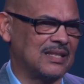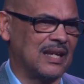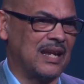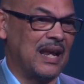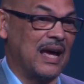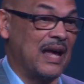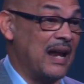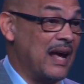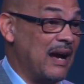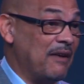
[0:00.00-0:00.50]
And
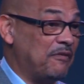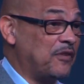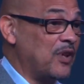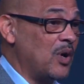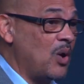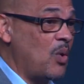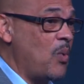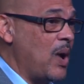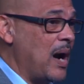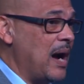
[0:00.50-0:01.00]
after
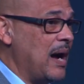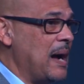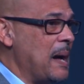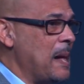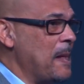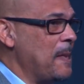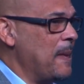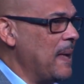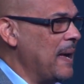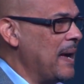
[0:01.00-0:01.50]
a
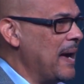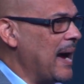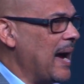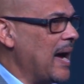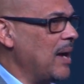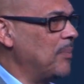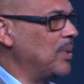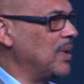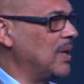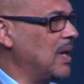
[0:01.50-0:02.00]
while,
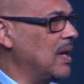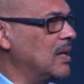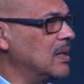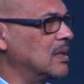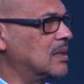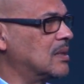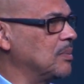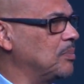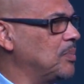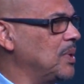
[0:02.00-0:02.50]
I began
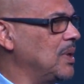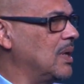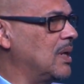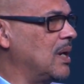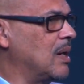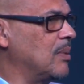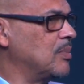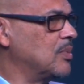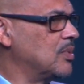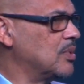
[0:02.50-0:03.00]
to
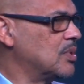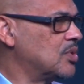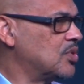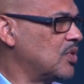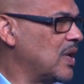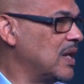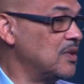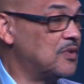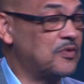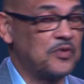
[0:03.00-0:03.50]
become
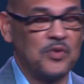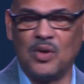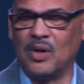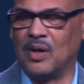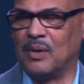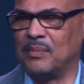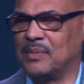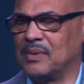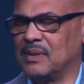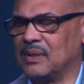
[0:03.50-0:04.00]

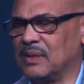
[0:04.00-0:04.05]
transformed.